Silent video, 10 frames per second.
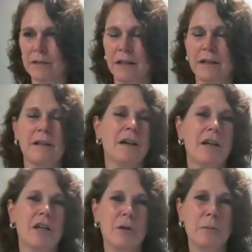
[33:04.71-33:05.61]
And
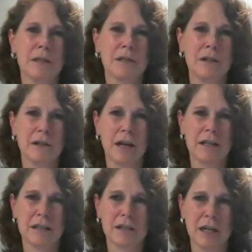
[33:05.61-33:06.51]
humans are
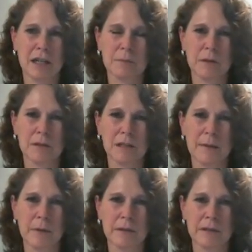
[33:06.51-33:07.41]
not such expert
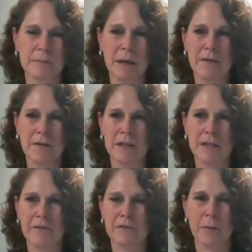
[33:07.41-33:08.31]
sleepers, and many of
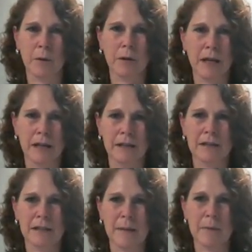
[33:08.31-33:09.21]
us have trouble getting
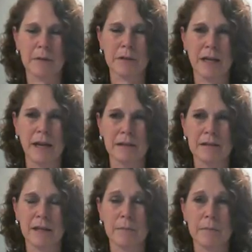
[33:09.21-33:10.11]
to sleep or staying
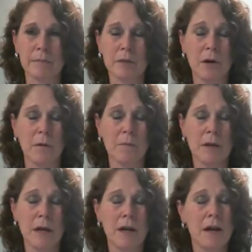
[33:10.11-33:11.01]
asleep. So
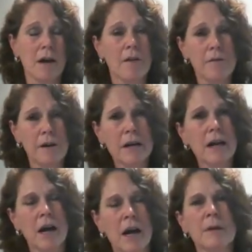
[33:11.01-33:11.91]
a very
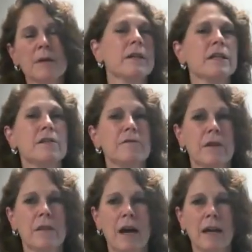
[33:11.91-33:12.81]
common reason
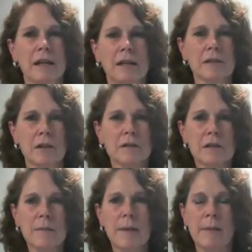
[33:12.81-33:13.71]
for that is our
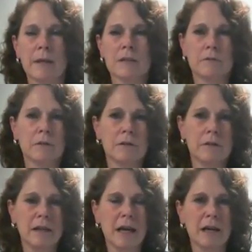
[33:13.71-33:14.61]
sleep habits or
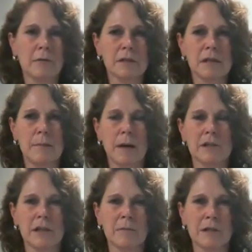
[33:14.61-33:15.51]
inadequate sleep
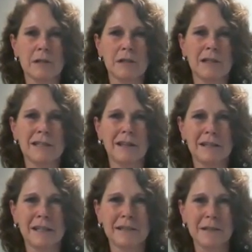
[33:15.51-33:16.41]
hygiene, which is an
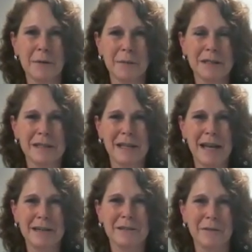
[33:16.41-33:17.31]
insulting term, but it's the
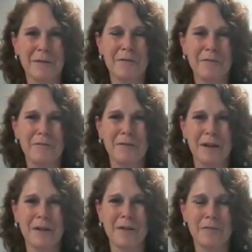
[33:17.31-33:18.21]
actual
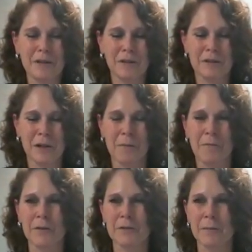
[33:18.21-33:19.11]
official
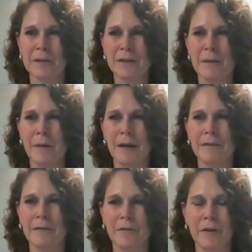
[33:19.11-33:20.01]
term for trouble sleeping
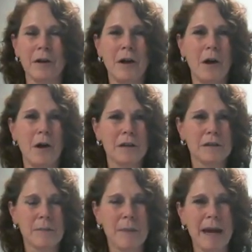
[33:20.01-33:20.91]
or for
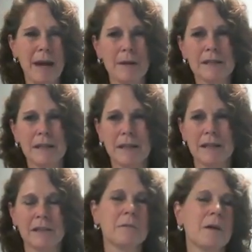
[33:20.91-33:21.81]
sleep habits that
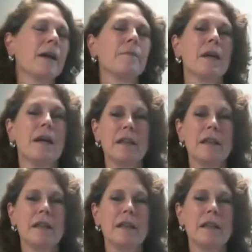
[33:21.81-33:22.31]
get in the way.